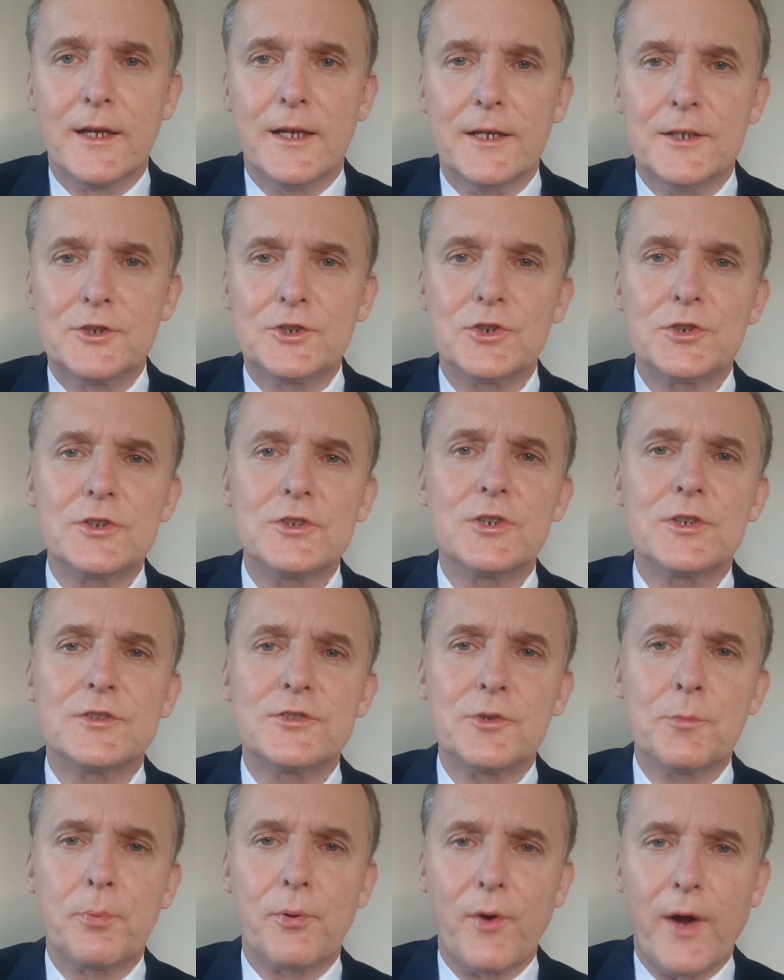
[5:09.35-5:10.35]
it should not
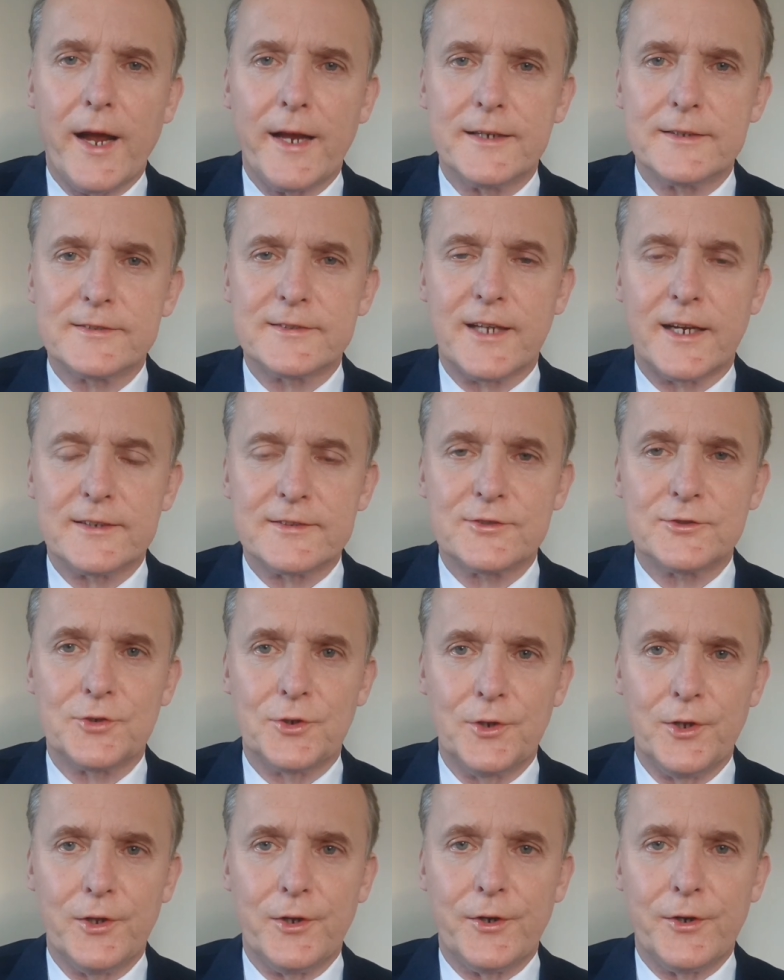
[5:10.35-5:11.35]
surprise us
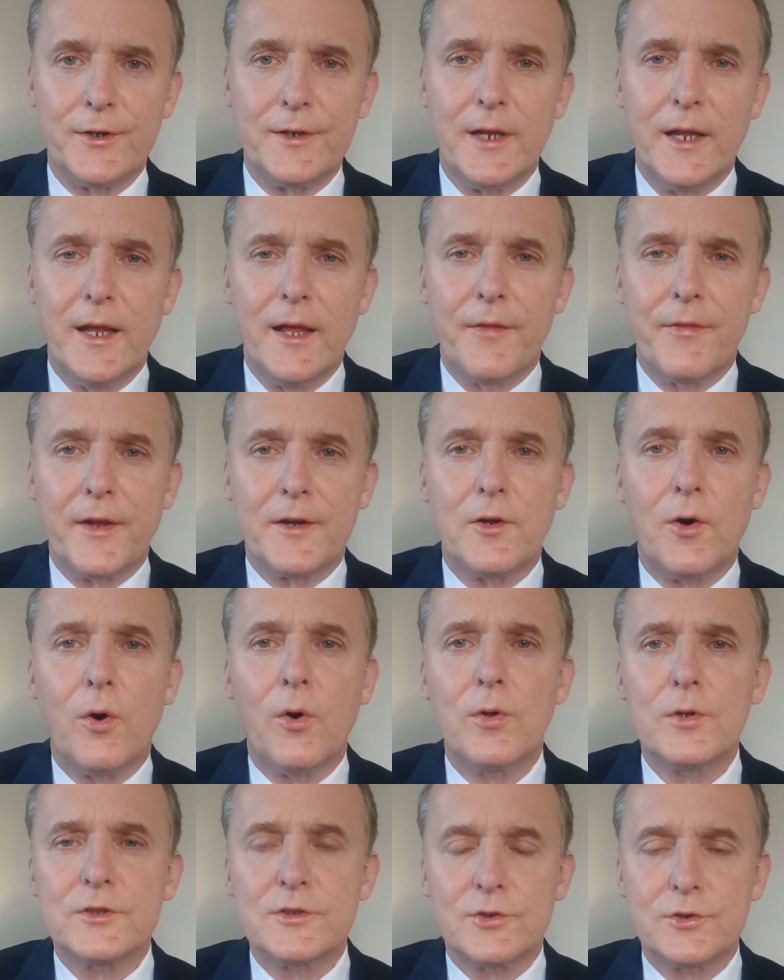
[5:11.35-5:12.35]
to learn that
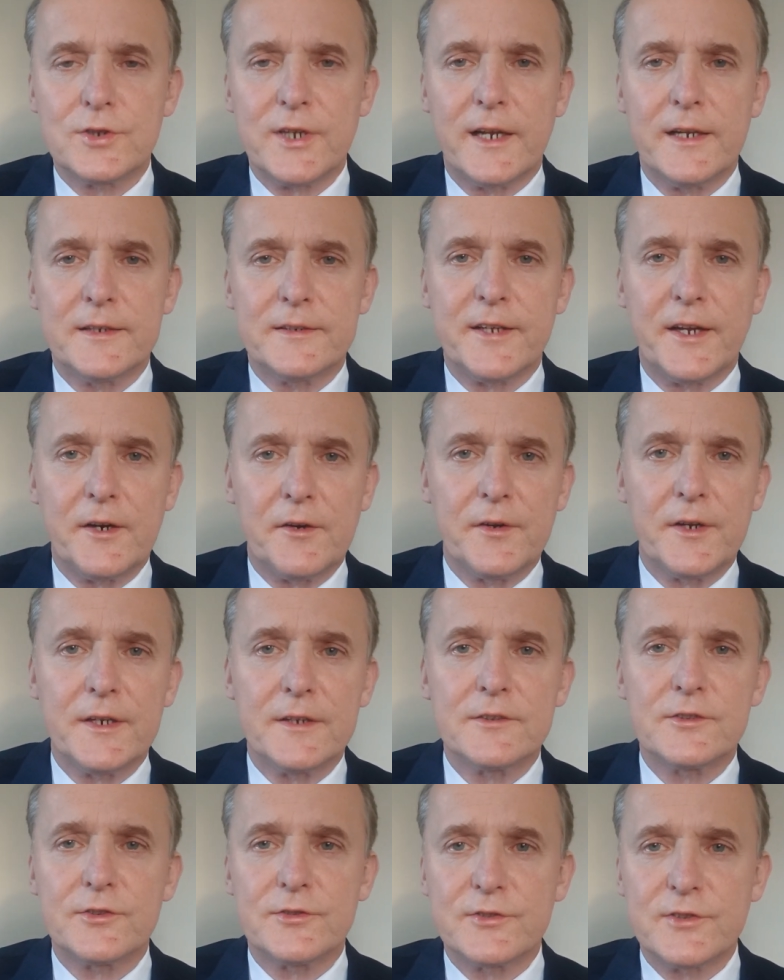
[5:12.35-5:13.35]
all
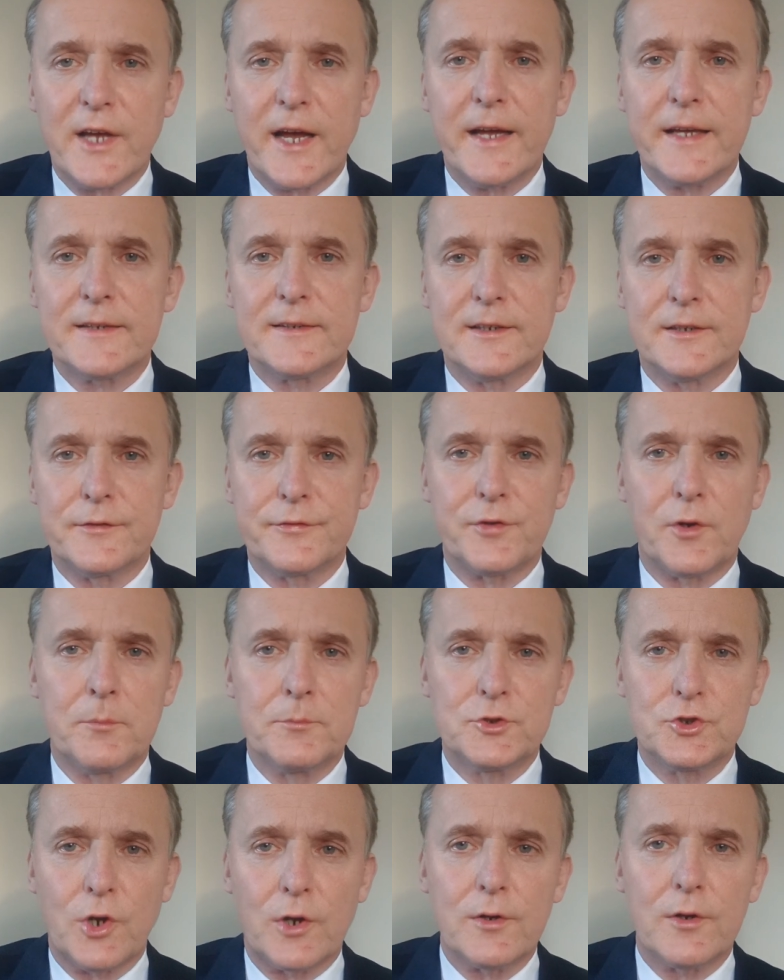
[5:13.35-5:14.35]
totalitarian societies,
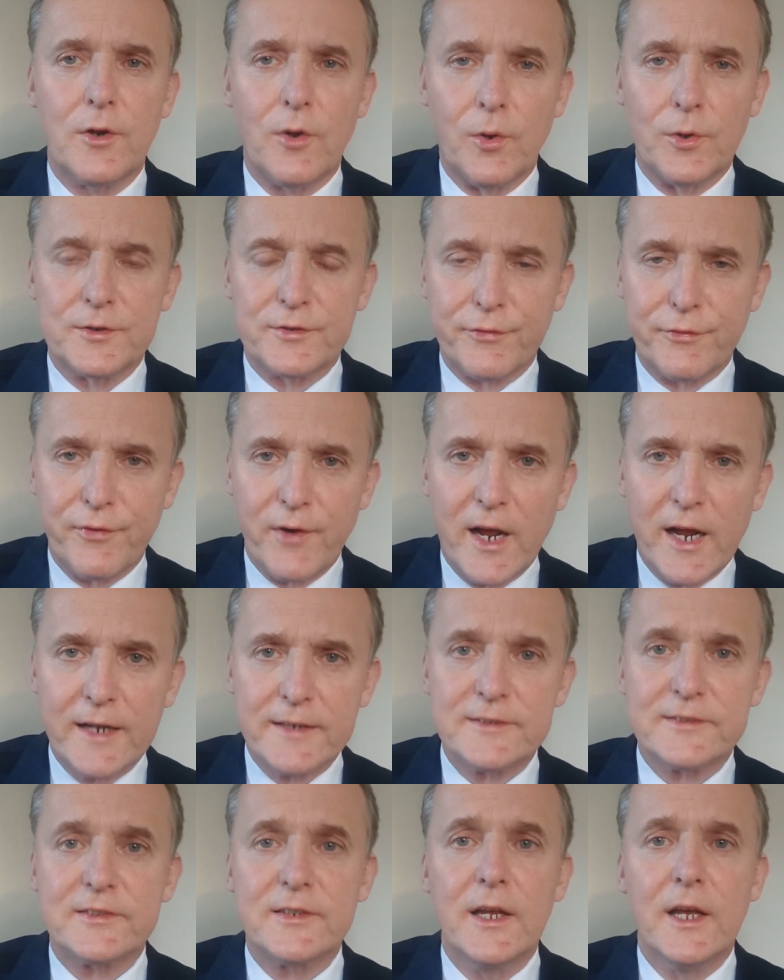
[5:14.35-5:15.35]
from John Law's
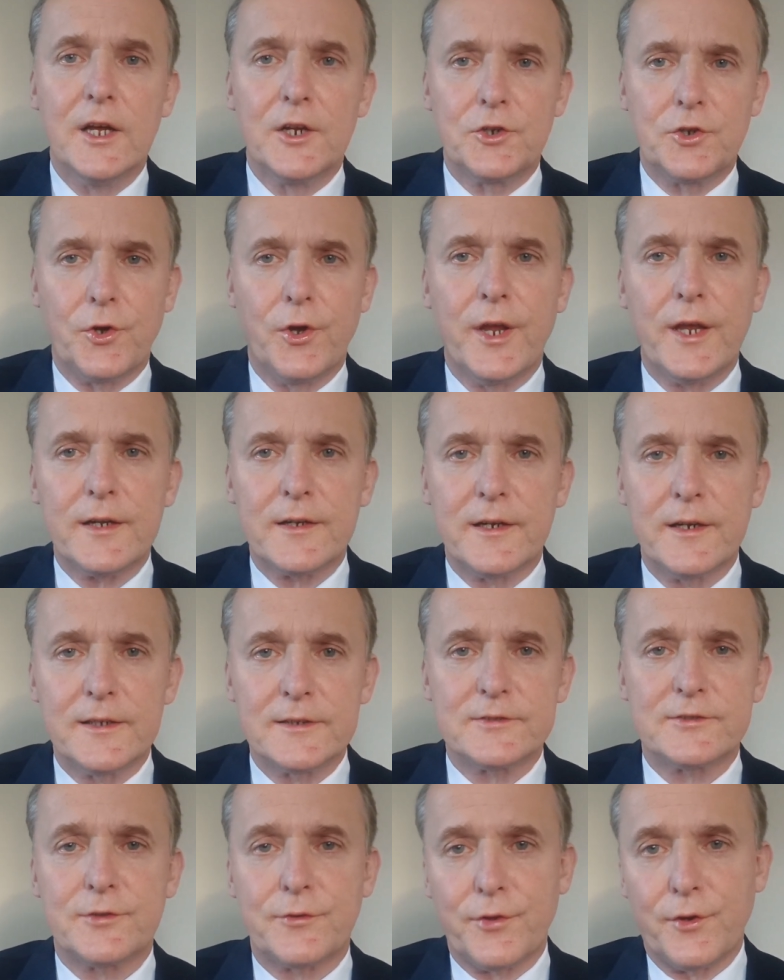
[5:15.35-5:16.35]
France to
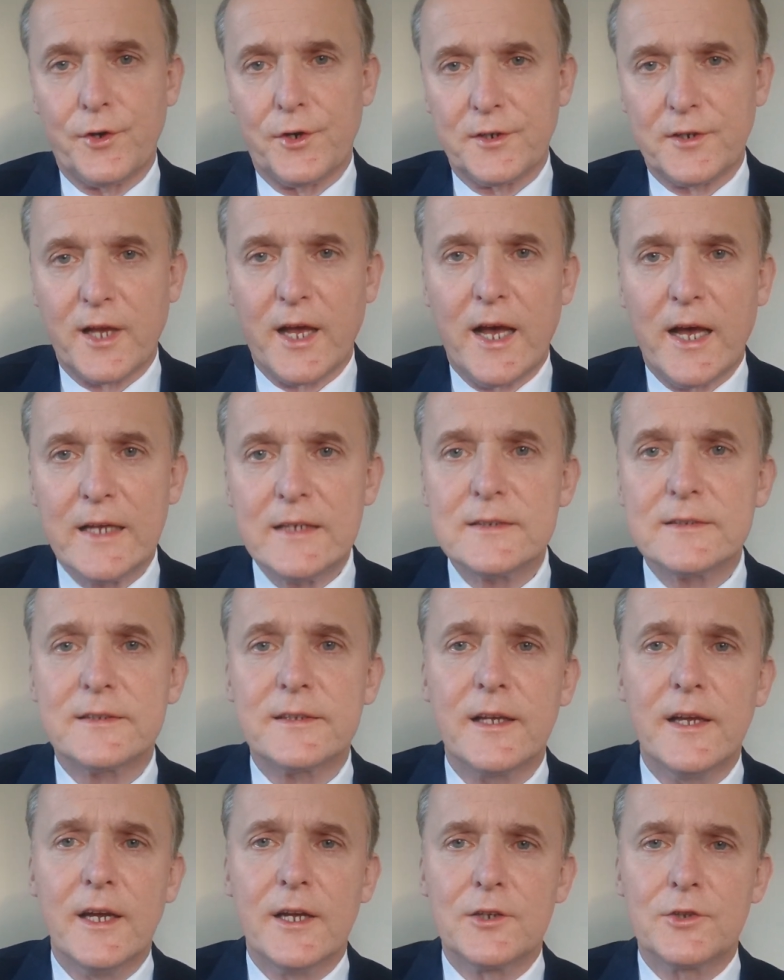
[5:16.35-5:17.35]
Hitler's Third
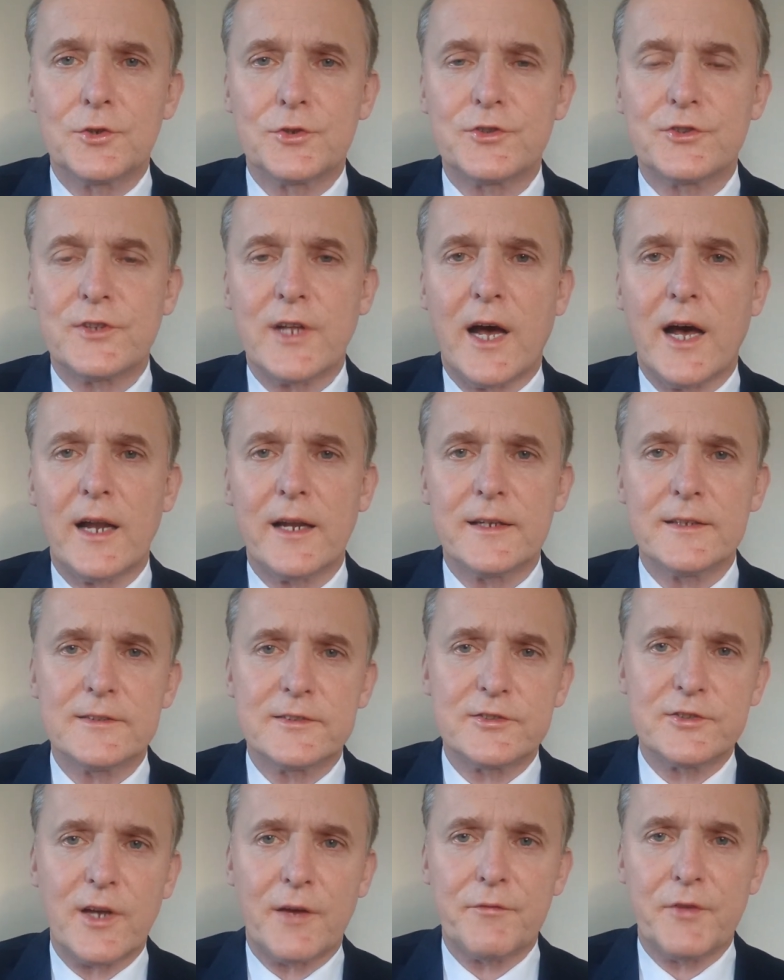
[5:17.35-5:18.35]
Reich to
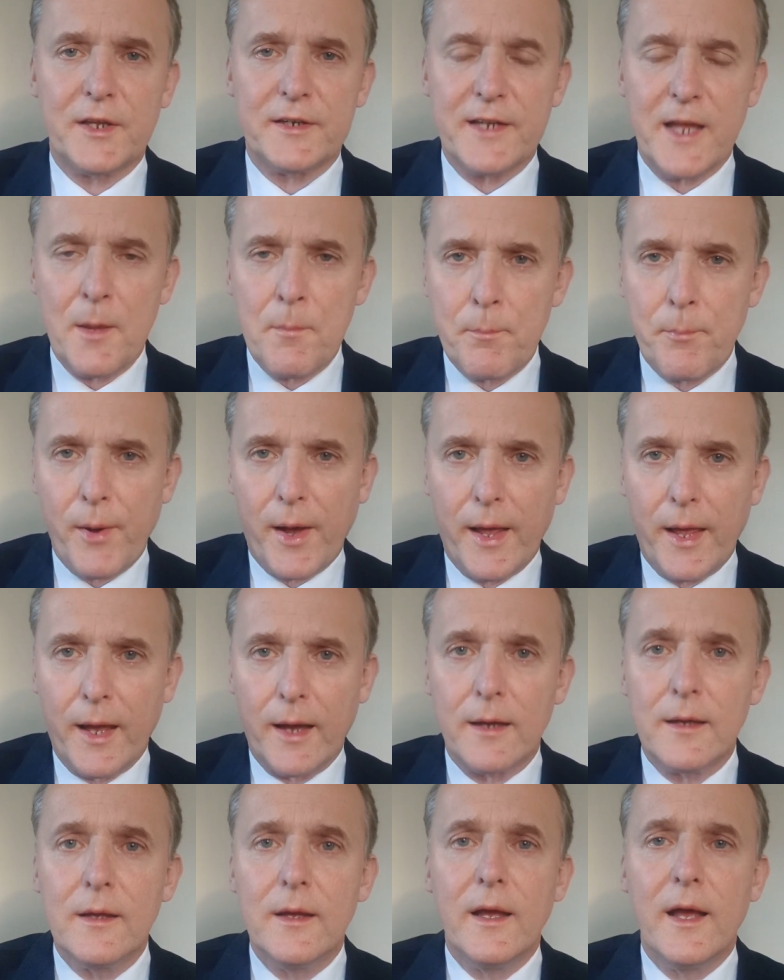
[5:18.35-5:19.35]
Stalin's Soviet
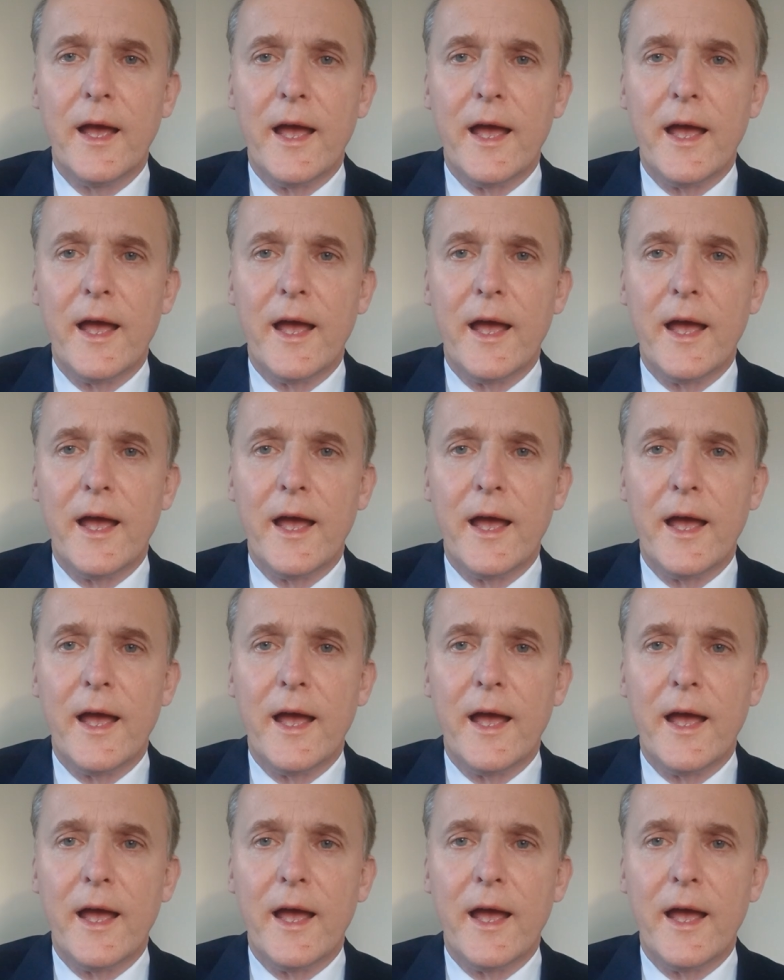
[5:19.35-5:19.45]
Empire,